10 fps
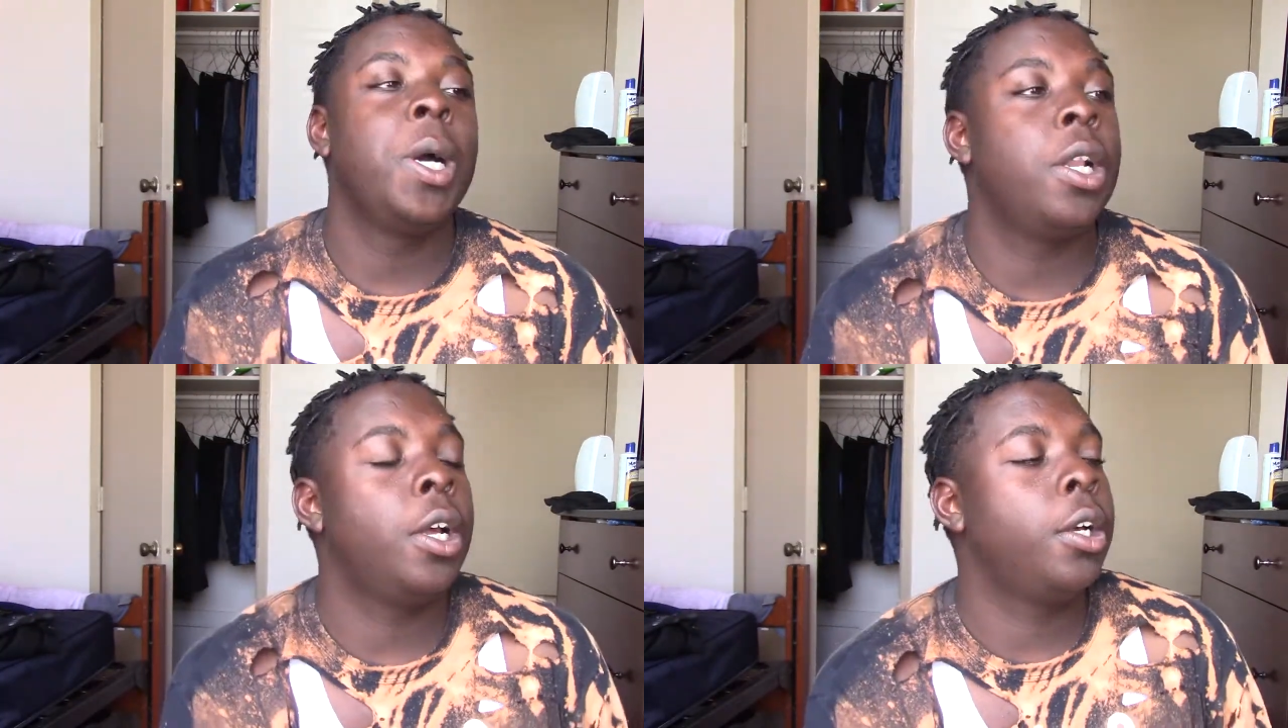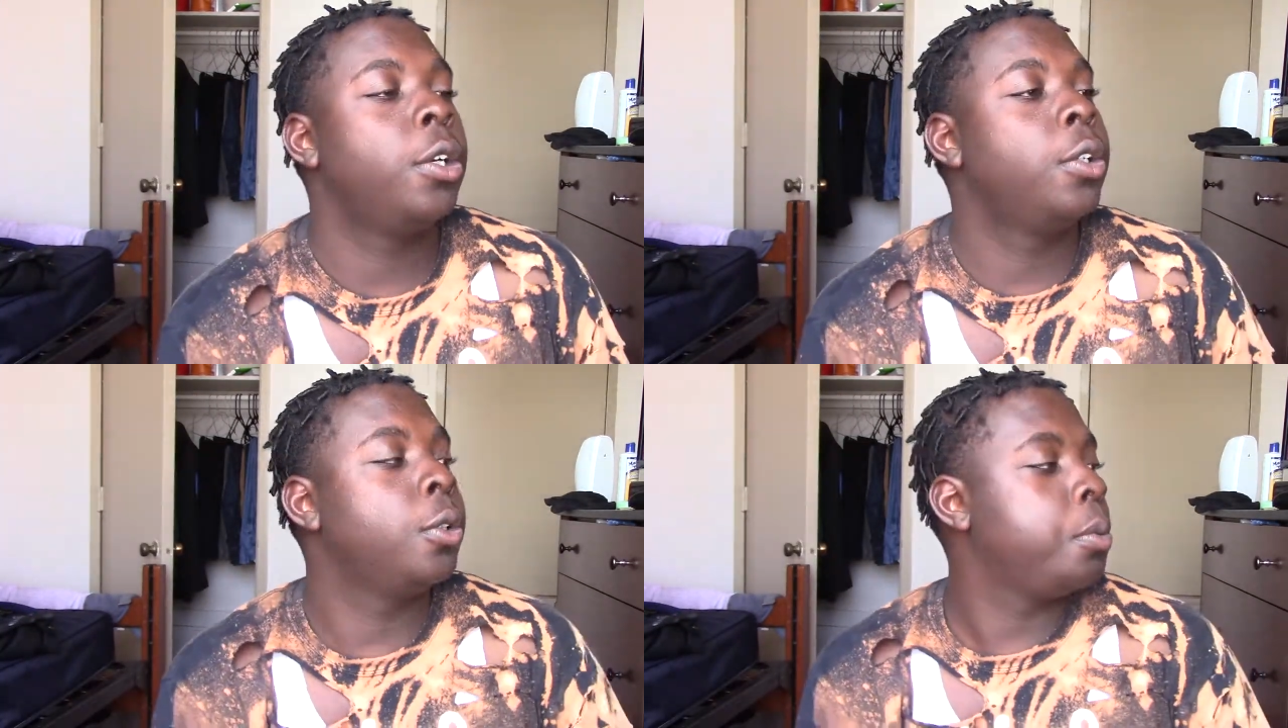But
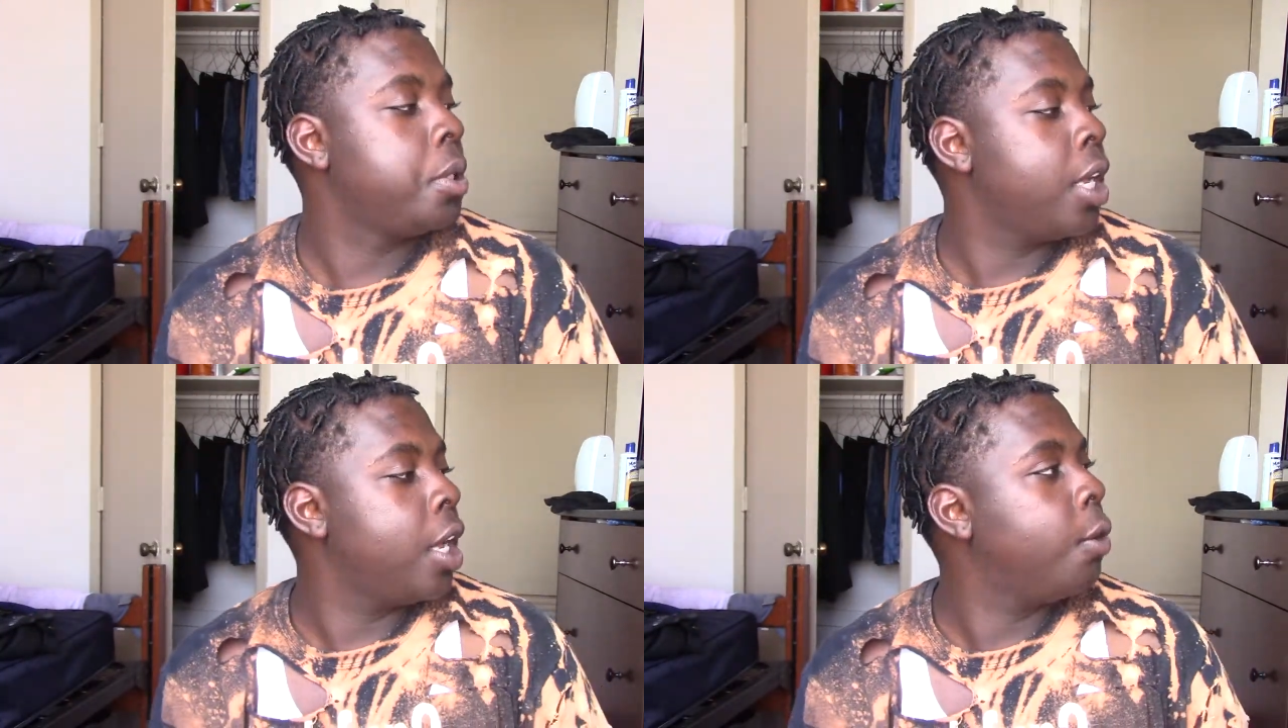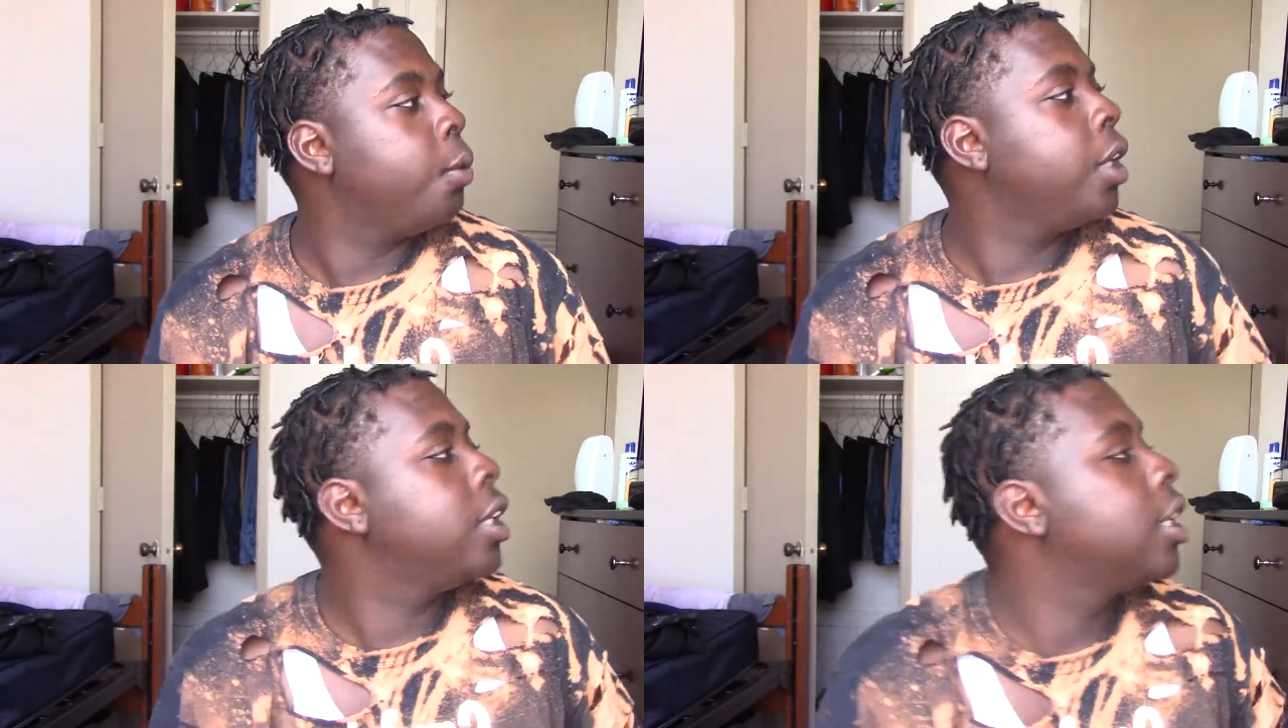yeah,
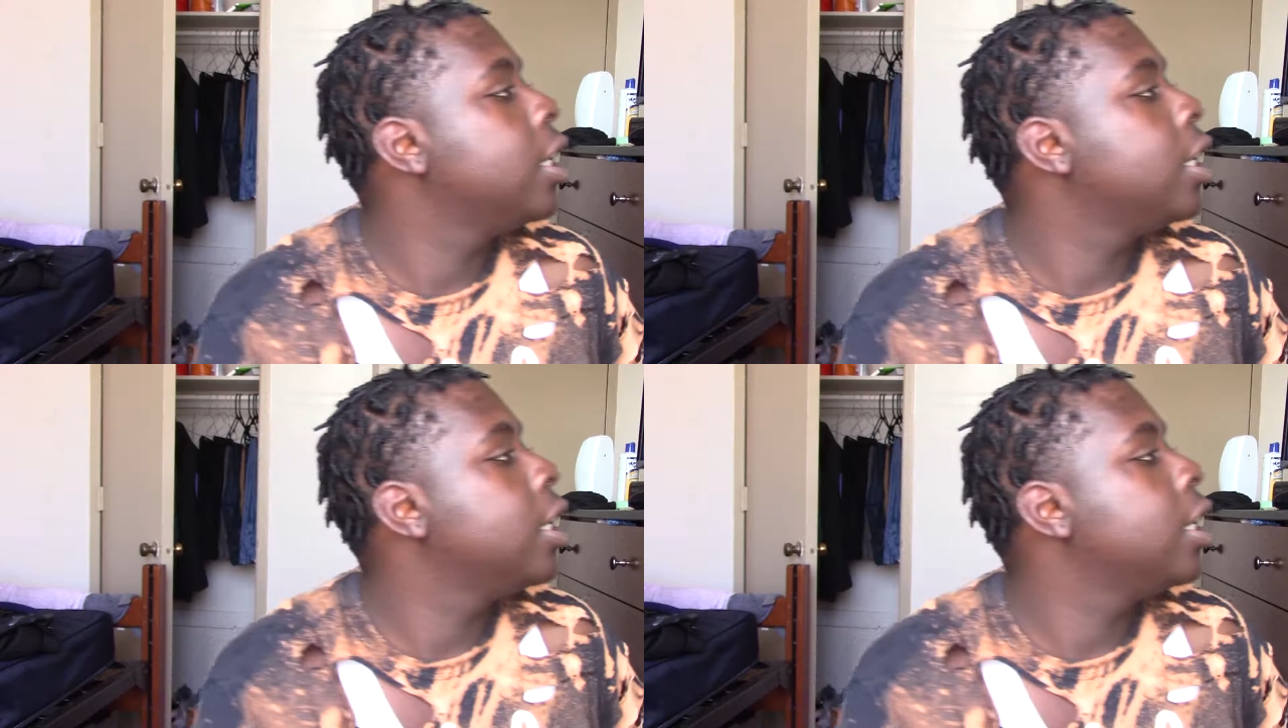what is